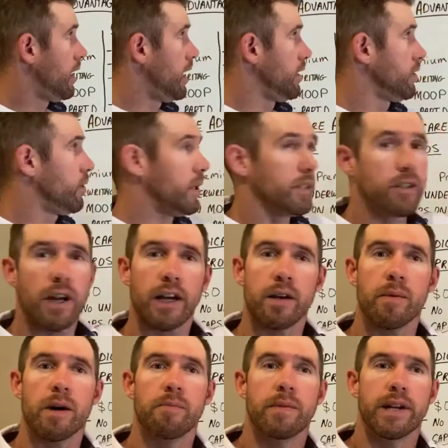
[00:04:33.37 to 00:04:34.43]
So let's talk
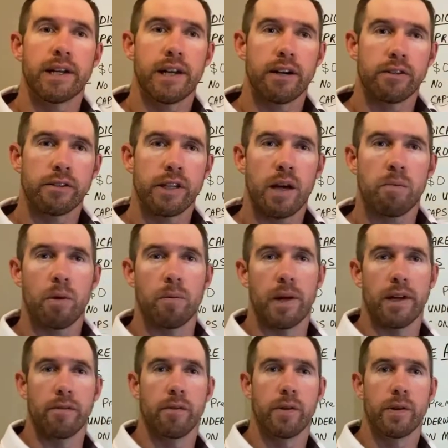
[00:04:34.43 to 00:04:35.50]
about Medicare
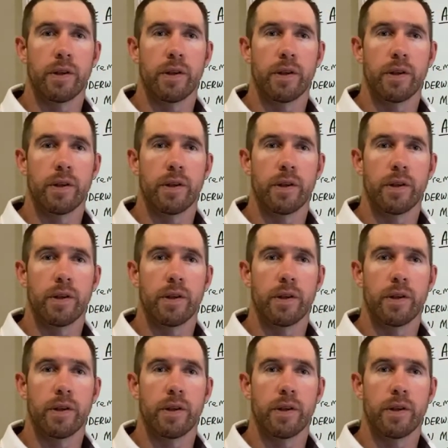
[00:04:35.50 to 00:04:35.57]
Supplement.